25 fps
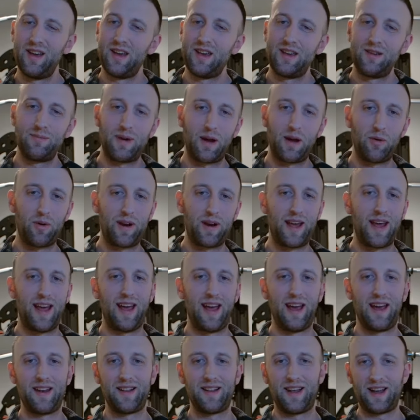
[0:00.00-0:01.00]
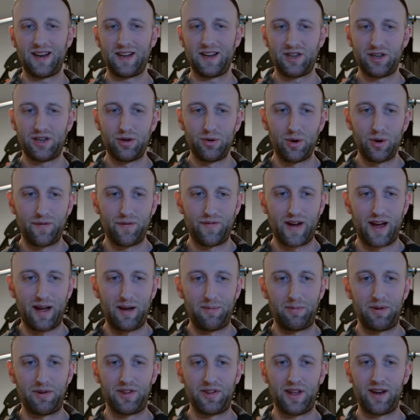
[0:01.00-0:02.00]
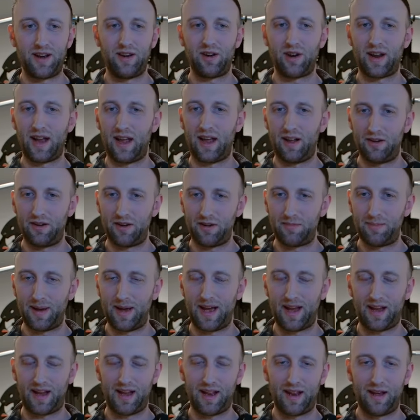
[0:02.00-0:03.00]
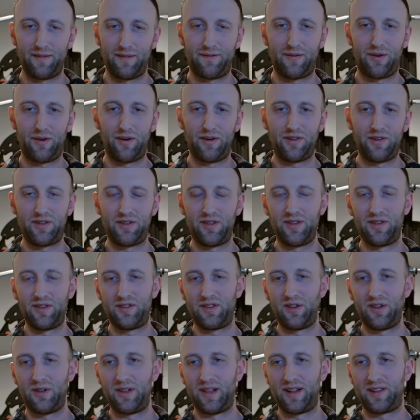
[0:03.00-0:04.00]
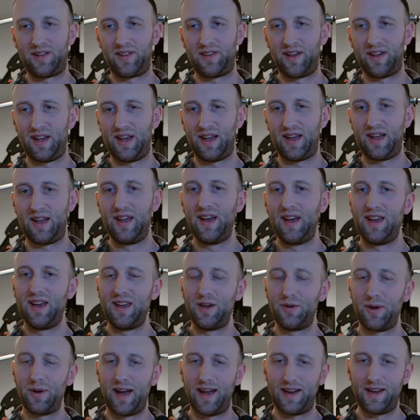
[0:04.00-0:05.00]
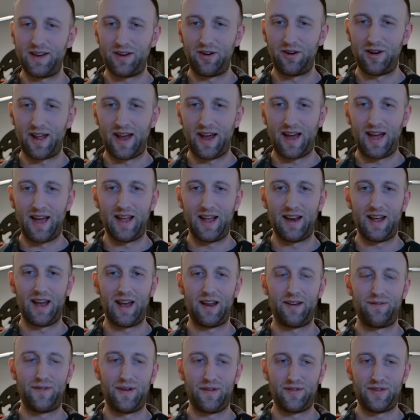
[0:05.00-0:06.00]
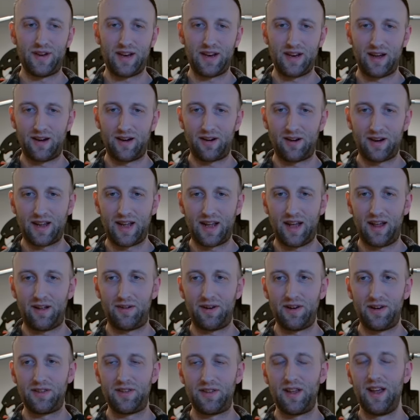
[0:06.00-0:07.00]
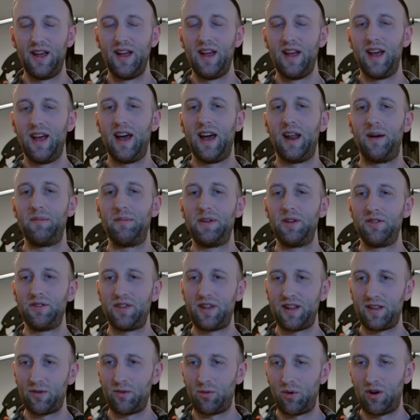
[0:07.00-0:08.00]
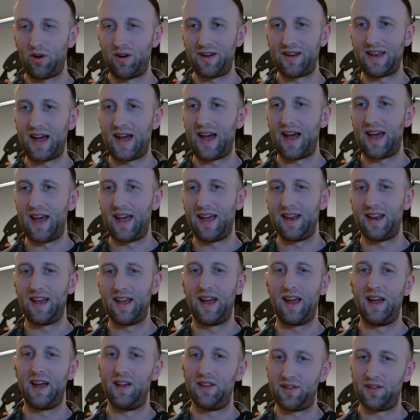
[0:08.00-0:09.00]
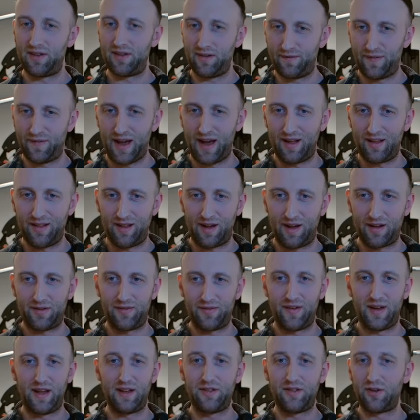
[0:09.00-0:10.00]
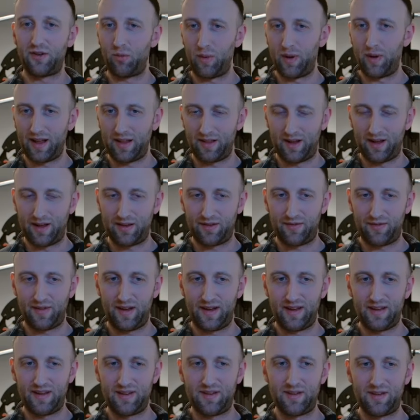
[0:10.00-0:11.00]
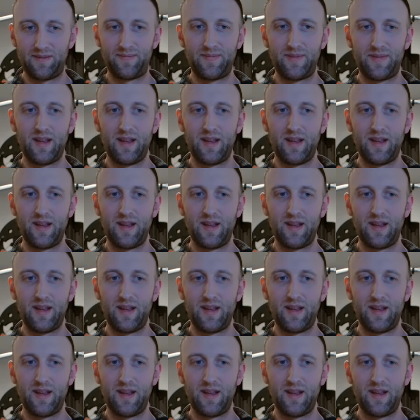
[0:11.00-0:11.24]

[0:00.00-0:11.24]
you might want to add like 2 to 5% of your calories back in at first. So let's say you end your diet at 1500 calories, and I'm using the word diet as fat loss phase or weight loss phase.